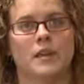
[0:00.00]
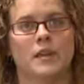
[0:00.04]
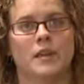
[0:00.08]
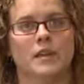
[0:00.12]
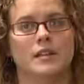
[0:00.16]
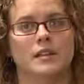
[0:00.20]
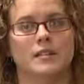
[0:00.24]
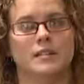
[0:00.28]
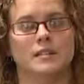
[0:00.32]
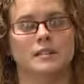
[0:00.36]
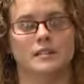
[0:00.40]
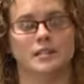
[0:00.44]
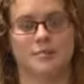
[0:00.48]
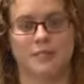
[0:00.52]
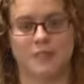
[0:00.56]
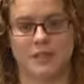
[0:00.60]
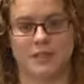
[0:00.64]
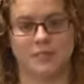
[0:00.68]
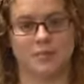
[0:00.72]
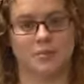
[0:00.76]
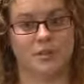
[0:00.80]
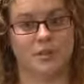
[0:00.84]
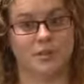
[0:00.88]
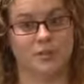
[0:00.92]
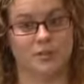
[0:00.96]
it's meant
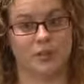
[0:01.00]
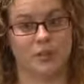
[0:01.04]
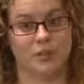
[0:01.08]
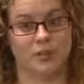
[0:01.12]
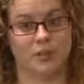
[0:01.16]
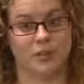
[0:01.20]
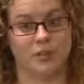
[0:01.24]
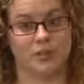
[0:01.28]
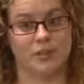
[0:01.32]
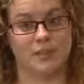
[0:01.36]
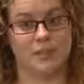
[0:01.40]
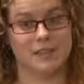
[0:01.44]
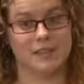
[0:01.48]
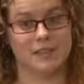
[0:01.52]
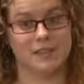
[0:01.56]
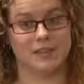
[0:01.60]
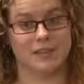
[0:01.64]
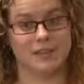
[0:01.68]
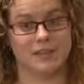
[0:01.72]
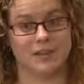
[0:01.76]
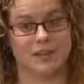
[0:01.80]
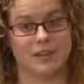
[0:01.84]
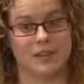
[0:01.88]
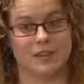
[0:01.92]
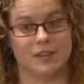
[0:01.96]
to be a joint process,
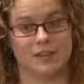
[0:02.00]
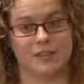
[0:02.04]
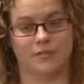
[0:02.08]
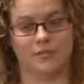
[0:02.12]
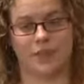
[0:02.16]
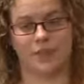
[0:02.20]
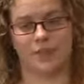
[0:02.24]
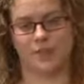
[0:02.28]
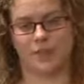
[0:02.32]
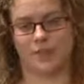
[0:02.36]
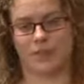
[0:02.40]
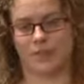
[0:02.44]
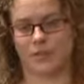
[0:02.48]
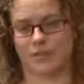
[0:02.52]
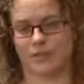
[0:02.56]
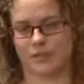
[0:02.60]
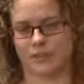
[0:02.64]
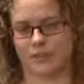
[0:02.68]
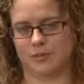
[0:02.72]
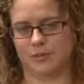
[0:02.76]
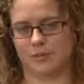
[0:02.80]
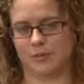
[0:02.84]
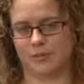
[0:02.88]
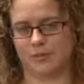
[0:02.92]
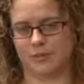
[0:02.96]
so kind of like that
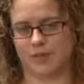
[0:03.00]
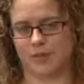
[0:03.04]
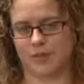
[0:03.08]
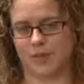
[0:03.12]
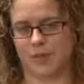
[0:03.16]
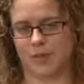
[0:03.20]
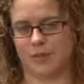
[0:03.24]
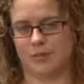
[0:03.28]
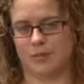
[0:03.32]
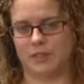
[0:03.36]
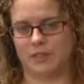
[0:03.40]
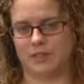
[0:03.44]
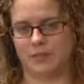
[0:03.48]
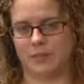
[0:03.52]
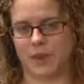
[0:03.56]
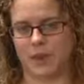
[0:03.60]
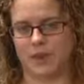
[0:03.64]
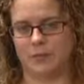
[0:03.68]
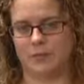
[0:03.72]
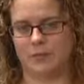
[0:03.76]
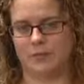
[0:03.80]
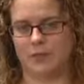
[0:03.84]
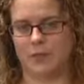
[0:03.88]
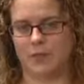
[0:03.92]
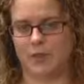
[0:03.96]
process we talked about with
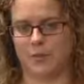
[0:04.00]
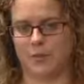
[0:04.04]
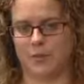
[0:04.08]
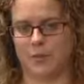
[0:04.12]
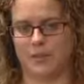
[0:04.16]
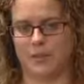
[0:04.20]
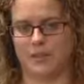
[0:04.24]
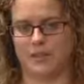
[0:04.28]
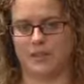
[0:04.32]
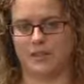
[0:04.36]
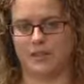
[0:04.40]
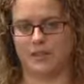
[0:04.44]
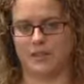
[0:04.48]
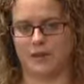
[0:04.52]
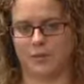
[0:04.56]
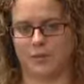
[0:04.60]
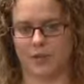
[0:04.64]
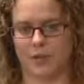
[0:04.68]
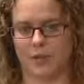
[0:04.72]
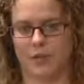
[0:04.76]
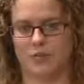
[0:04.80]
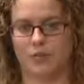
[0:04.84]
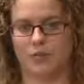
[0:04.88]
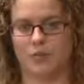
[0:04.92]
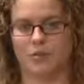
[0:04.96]
Department for Communities
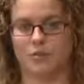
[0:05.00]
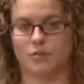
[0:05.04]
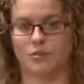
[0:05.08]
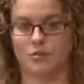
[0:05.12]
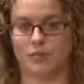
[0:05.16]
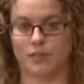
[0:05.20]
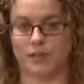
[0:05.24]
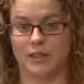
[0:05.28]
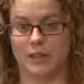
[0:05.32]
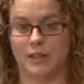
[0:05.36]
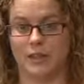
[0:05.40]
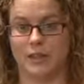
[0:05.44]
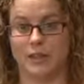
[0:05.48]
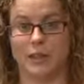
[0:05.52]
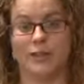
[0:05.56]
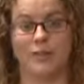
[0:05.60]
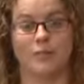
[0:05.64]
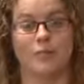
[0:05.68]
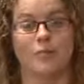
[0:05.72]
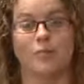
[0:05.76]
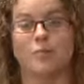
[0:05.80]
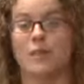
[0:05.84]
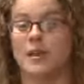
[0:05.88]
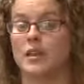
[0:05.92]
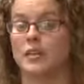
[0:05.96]
coming up with it jointly, whether
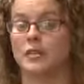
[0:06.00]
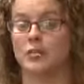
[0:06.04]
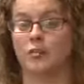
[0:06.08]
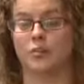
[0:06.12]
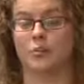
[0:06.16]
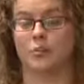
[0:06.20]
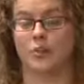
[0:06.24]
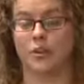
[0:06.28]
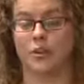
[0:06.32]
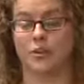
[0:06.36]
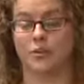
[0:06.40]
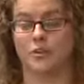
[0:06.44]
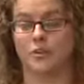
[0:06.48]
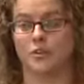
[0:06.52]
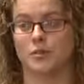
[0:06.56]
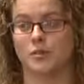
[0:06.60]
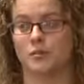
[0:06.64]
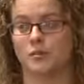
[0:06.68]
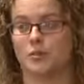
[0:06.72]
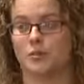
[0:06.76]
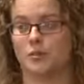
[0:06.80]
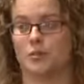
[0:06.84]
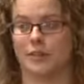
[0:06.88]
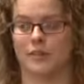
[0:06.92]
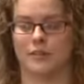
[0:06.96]
it be through
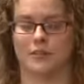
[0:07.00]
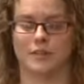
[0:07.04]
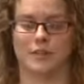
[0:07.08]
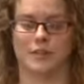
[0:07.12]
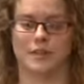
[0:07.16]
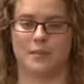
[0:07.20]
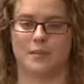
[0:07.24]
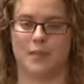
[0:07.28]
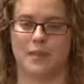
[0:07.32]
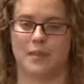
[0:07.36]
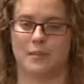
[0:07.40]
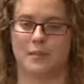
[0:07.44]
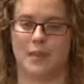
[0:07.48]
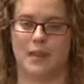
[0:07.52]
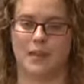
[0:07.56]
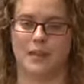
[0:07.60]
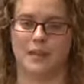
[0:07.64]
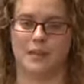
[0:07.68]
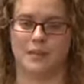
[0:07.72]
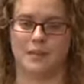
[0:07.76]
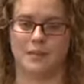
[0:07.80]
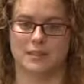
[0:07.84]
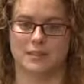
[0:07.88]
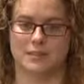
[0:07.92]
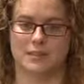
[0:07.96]
workshops or whether it's some other
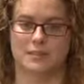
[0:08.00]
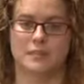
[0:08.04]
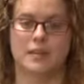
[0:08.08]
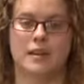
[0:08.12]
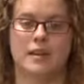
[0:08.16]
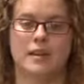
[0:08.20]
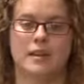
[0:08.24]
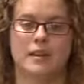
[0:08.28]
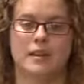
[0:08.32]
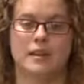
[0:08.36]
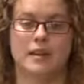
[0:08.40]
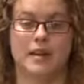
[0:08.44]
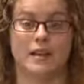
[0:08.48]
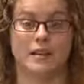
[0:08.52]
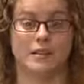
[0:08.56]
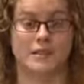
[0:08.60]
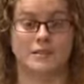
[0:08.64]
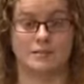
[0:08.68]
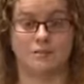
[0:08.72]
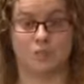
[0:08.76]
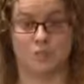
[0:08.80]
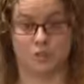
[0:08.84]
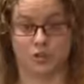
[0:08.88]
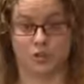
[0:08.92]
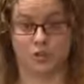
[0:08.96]
mechanism.
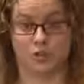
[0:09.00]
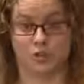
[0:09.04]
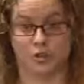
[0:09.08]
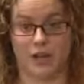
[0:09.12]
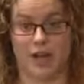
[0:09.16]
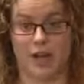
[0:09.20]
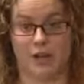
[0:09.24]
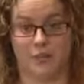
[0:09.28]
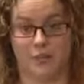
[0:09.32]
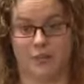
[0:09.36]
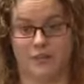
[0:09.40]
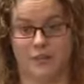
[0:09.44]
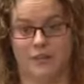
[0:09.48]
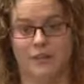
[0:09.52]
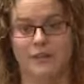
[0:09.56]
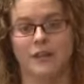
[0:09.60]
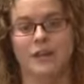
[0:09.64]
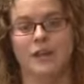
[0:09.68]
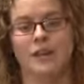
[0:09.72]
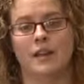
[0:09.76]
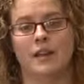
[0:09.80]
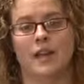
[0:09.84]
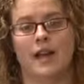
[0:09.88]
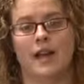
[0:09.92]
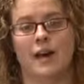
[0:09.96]
That's what should happen,
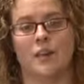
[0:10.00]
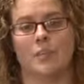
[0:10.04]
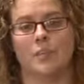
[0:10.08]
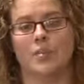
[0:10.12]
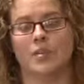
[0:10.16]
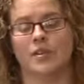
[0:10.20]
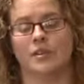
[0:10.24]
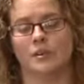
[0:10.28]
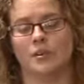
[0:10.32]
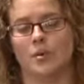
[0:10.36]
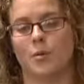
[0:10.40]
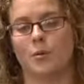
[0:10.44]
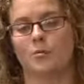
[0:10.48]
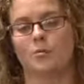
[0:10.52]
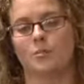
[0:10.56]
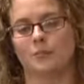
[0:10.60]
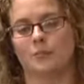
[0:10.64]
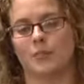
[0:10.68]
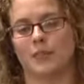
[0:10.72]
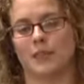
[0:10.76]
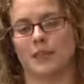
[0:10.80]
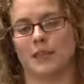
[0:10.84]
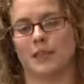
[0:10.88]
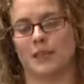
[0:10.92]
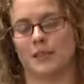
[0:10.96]
because
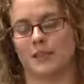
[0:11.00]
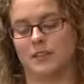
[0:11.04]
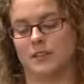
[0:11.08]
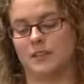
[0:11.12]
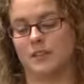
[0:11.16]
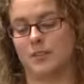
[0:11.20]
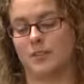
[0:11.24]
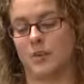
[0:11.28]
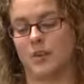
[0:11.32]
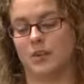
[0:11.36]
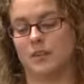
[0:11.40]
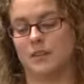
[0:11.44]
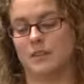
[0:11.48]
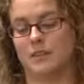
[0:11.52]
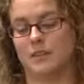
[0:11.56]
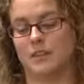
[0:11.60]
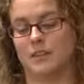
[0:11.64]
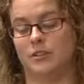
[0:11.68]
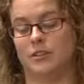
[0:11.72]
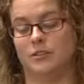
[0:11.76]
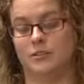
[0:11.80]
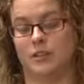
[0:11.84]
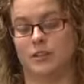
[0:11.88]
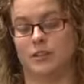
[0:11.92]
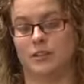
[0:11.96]
ultimately under the policy
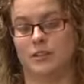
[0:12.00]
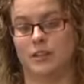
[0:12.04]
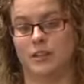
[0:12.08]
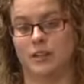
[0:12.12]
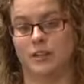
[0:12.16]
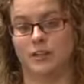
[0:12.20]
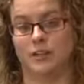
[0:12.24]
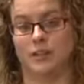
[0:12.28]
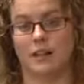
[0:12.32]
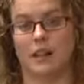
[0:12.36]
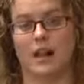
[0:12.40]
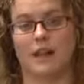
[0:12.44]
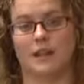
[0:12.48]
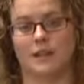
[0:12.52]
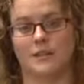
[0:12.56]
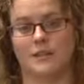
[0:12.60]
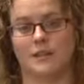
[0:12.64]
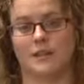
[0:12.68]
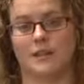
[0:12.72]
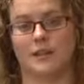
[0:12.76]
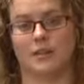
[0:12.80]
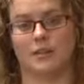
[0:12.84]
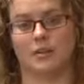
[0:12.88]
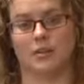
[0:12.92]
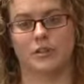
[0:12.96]
you're including clients
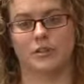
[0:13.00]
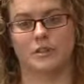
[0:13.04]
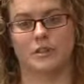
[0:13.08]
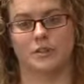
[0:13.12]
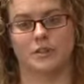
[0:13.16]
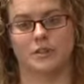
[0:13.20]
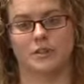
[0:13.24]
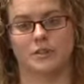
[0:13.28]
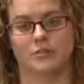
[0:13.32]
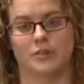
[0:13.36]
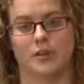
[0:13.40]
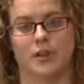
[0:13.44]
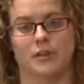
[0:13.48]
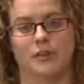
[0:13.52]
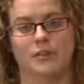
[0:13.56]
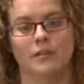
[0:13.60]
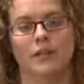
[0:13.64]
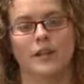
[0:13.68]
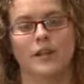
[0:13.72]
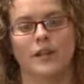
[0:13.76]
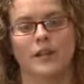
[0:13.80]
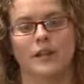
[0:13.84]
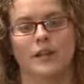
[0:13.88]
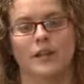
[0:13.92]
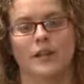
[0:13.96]
in that process as well.
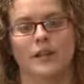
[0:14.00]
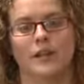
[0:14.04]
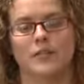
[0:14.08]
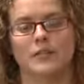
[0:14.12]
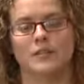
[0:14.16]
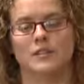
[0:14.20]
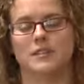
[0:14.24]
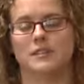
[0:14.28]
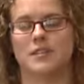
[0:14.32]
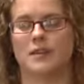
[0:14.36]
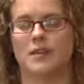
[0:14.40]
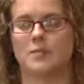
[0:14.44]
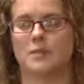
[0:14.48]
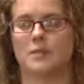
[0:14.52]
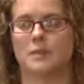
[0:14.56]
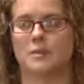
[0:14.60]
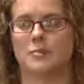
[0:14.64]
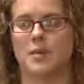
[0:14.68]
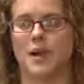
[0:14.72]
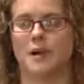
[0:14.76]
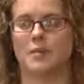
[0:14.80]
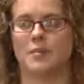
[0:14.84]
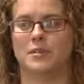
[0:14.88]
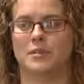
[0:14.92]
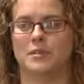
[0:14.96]
And if it's a government
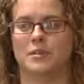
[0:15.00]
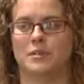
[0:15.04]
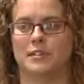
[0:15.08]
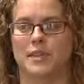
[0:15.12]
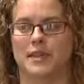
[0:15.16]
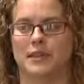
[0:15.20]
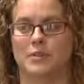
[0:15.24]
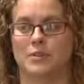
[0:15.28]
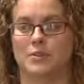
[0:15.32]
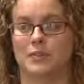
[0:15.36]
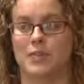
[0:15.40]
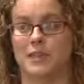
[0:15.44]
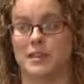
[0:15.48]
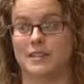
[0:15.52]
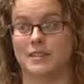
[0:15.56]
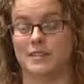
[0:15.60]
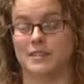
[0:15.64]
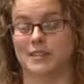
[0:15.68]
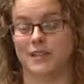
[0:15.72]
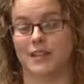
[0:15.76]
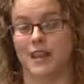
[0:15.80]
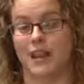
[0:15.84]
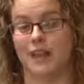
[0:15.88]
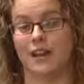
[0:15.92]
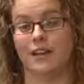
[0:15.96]
department just saying, look, these are
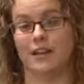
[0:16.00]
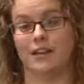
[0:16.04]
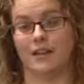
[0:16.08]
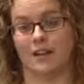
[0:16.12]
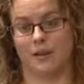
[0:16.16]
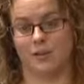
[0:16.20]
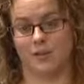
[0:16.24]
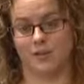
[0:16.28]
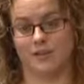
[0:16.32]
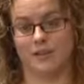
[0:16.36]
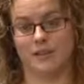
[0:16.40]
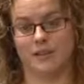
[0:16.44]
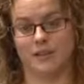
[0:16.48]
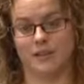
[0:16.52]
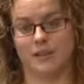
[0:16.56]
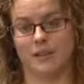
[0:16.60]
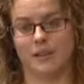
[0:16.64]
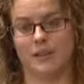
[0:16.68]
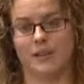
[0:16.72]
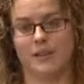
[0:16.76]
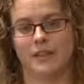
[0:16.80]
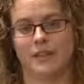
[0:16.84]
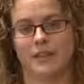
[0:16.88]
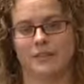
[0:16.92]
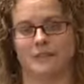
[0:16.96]
the outcomes,
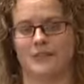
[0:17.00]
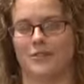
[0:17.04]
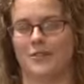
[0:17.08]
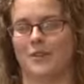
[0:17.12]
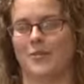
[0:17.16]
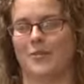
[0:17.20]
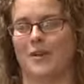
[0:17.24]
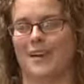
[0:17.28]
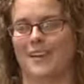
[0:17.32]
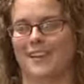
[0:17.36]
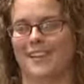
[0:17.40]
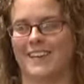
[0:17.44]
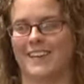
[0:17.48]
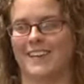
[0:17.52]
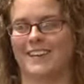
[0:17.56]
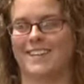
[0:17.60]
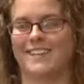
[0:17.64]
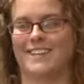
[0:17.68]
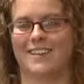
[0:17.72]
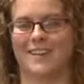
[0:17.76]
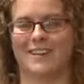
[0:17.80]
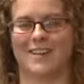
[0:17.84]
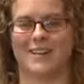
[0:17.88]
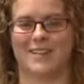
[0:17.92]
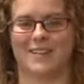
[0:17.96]
there's no way that
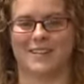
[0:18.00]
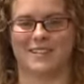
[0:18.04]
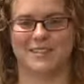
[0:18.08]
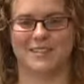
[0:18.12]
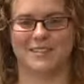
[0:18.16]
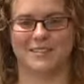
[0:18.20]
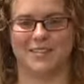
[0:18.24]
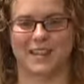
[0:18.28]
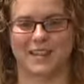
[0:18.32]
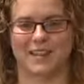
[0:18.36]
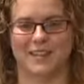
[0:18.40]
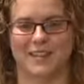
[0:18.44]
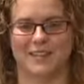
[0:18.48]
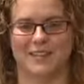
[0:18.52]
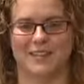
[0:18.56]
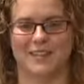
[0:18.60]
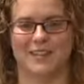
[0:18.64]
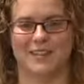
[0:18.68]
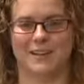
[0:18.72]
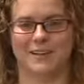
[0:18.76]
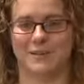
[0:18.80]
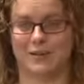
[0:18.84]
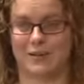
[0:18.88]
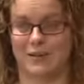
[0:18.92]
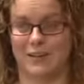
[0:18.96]
the clients have been
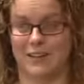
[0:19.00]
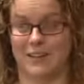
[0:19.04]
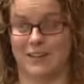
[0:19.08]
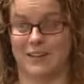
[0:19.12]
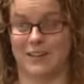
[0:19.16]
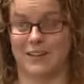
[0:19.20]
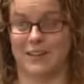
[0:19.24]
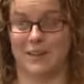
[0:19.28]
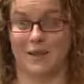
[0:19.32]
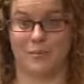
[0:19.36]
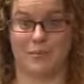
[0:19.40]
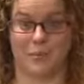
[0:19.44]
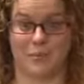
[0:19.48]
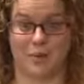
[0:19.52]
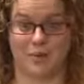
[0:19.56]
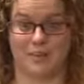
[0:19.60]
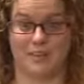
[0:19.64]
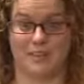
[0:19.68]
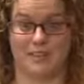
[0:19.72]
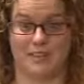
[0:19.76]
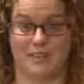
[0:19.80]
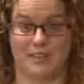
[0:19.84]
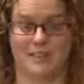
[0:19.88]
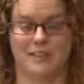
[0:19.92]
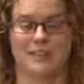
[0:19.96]
included in that
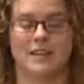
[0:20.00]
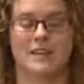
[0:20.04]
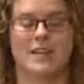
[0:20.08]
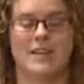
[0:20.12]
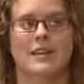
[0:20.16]
process.